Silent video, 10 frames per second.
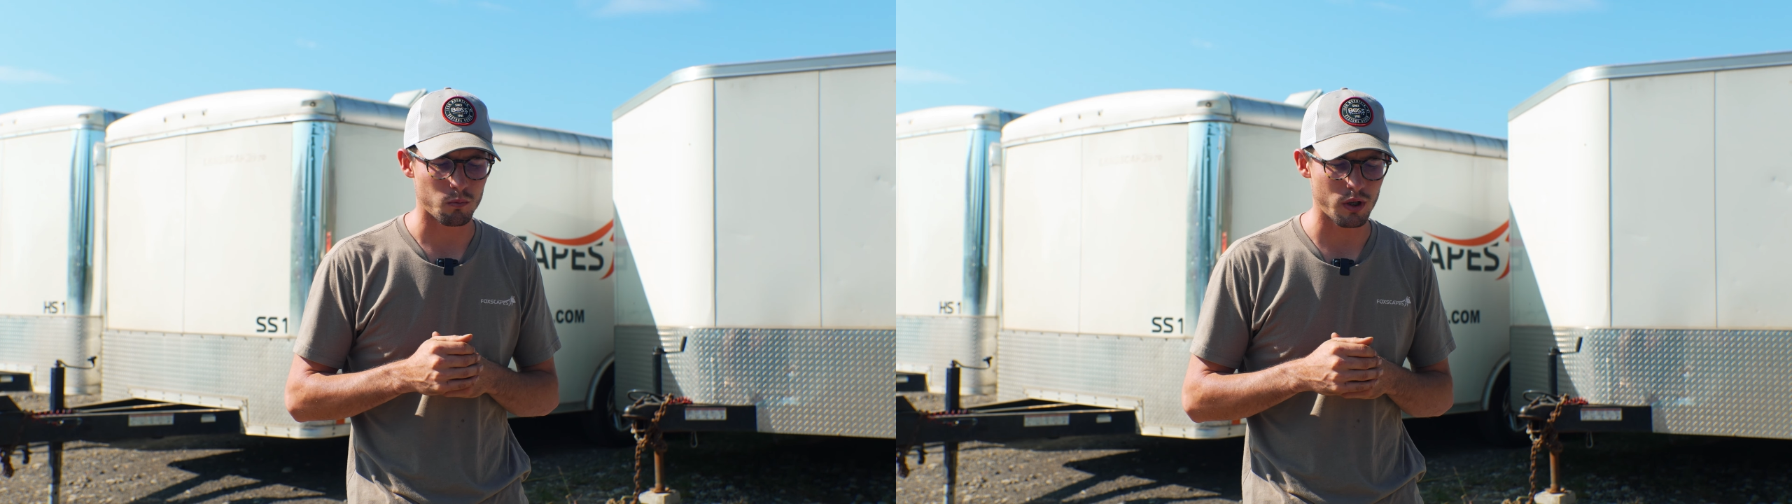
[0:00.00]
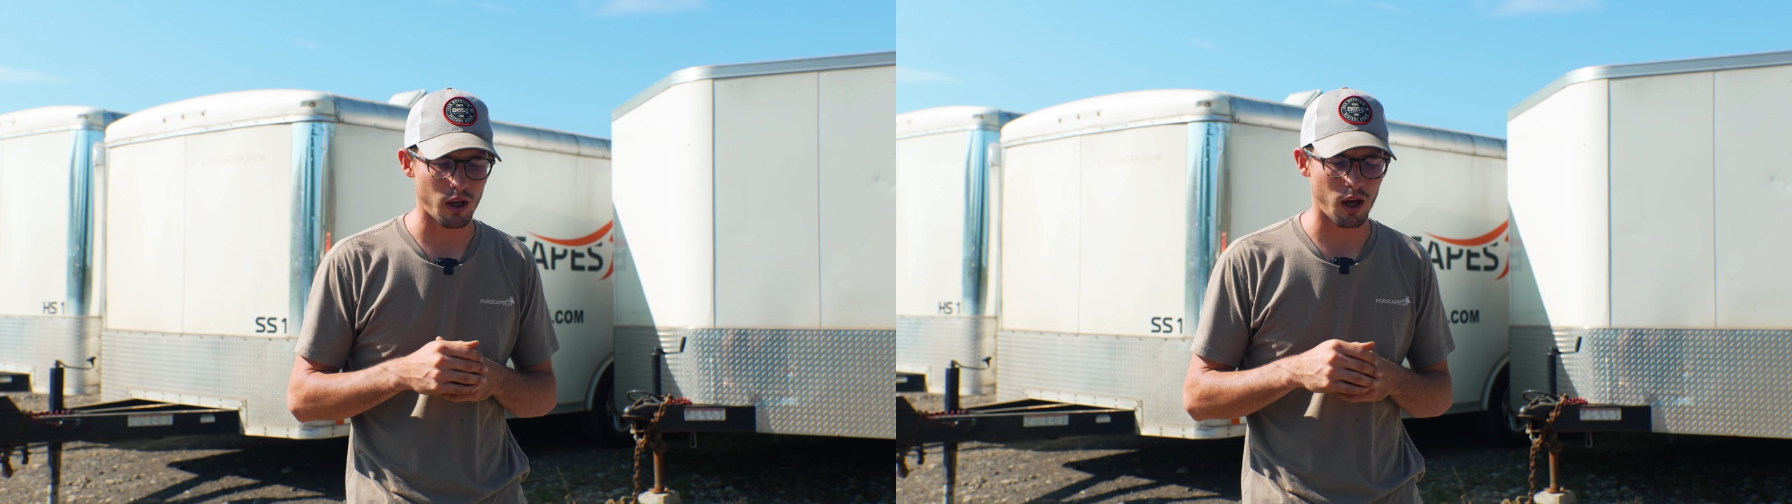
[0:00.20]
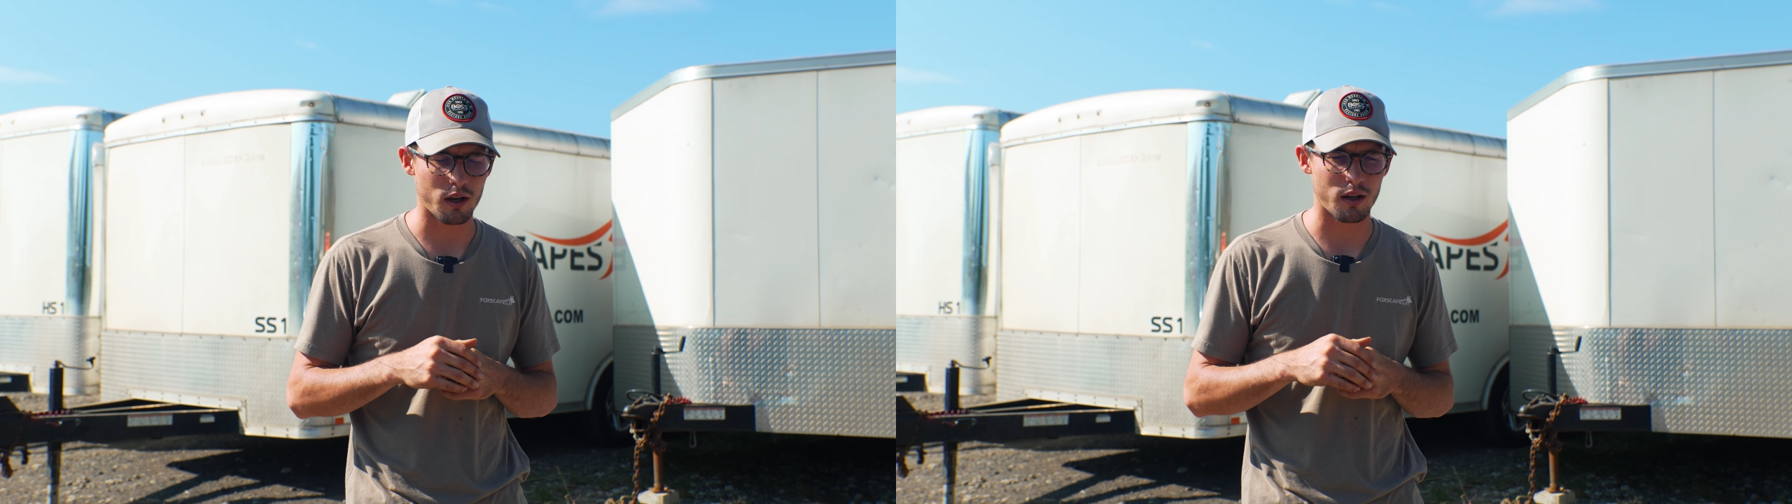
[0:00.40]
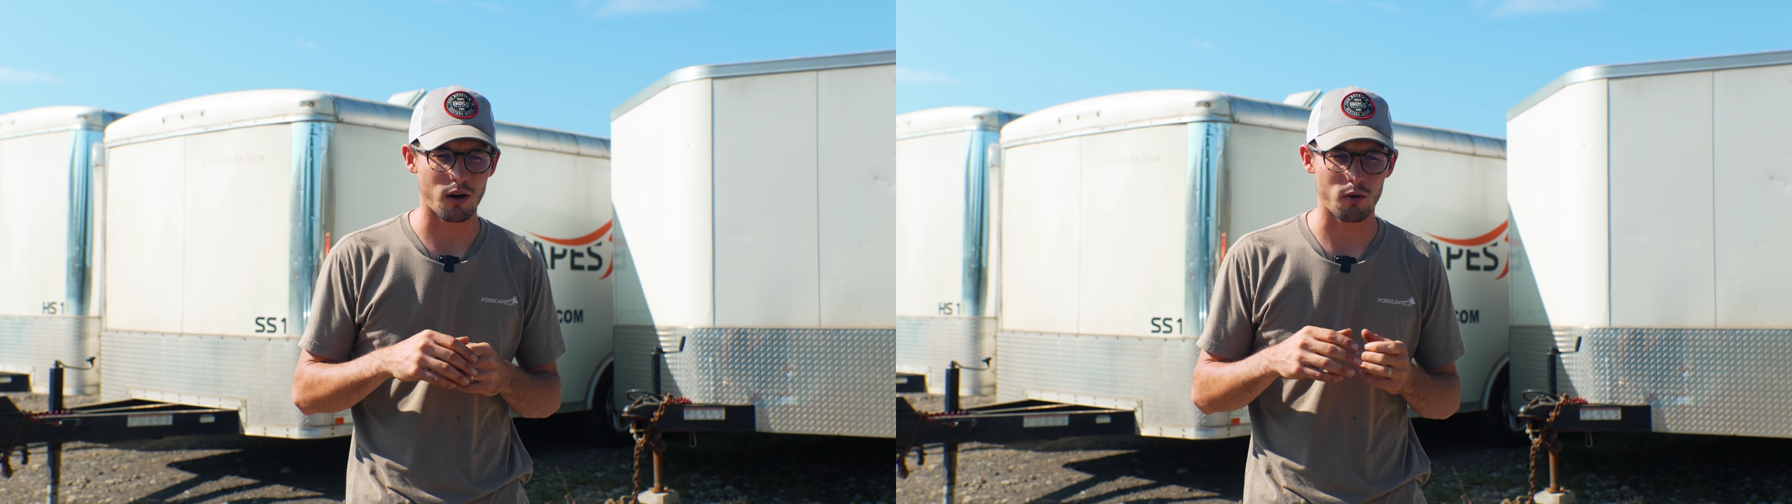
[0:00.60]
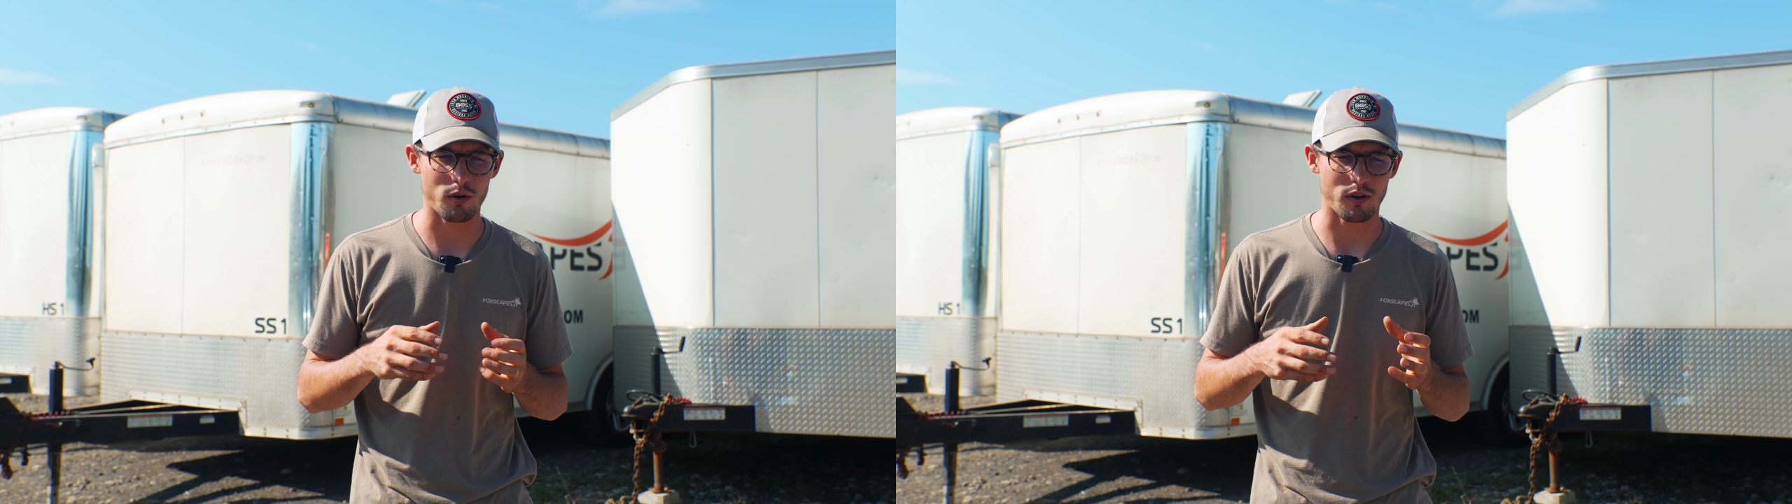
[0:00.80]
We kind of
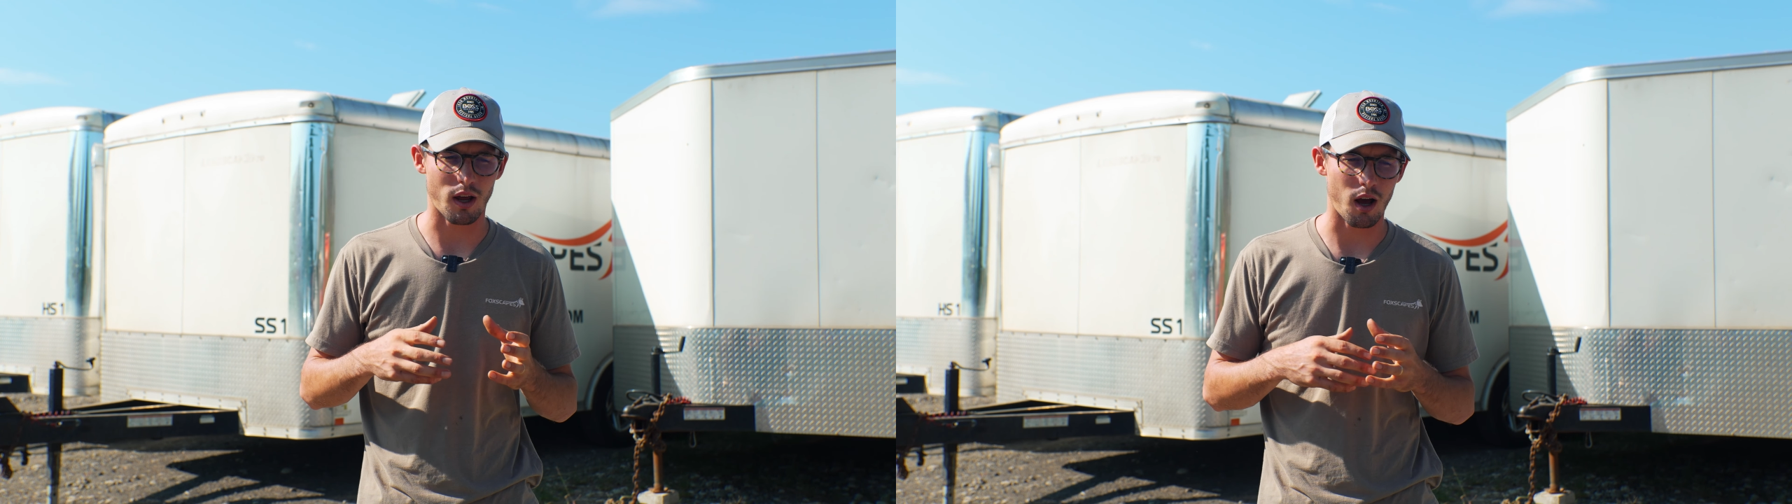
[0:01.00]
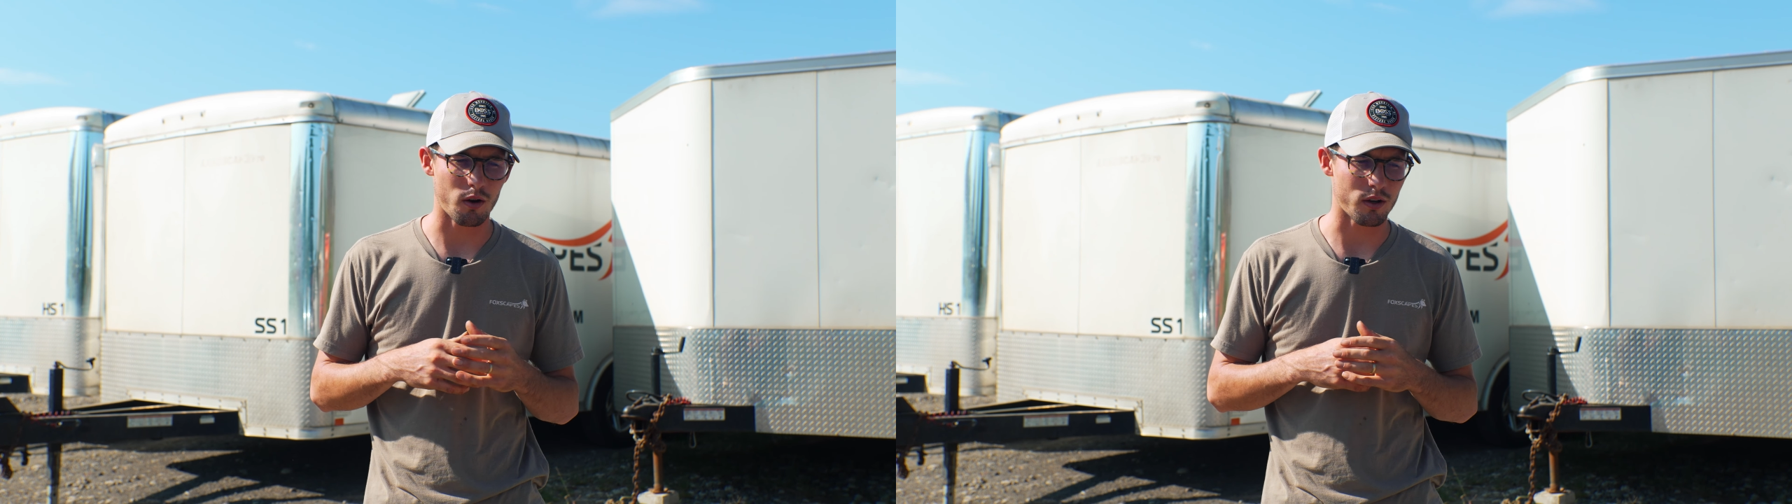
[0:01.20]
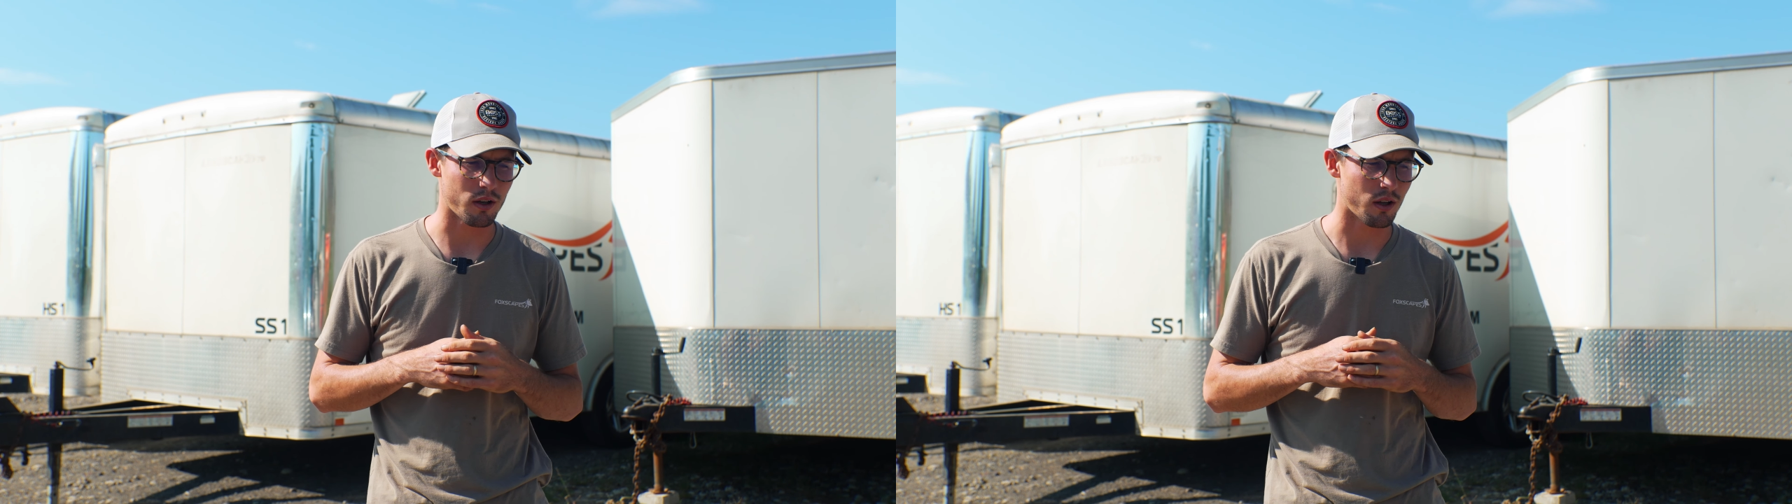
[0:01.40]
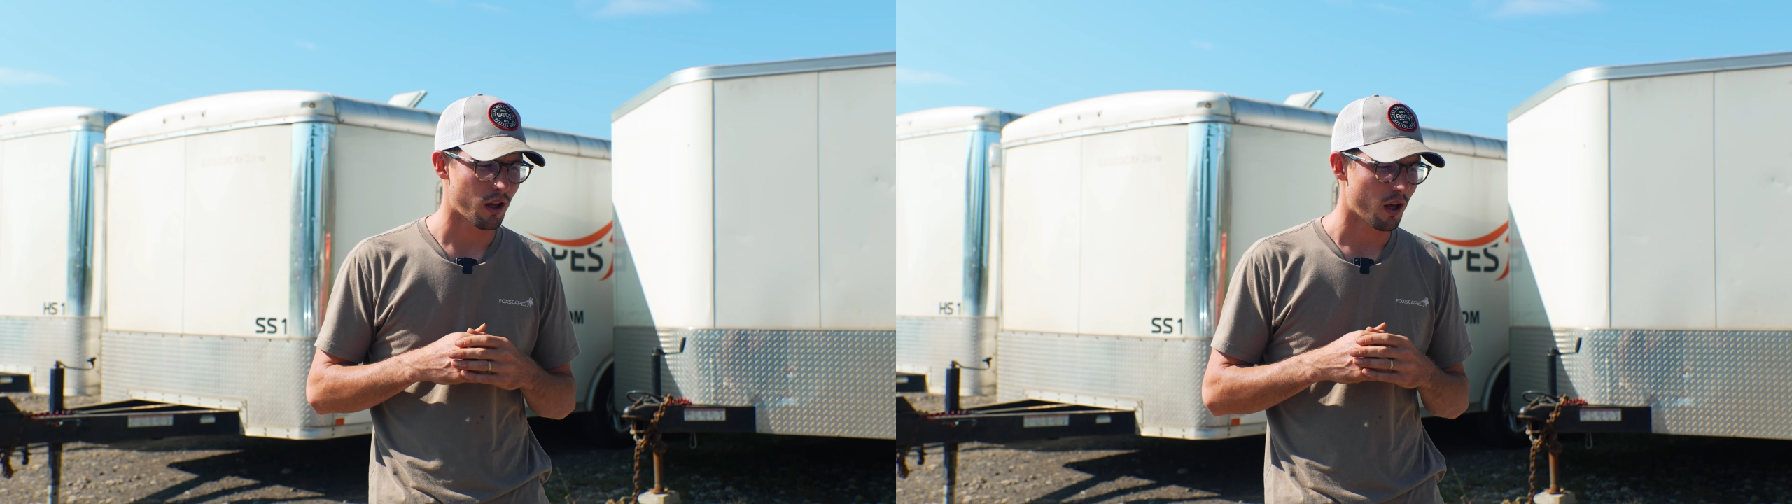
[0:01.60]
narrowed it down and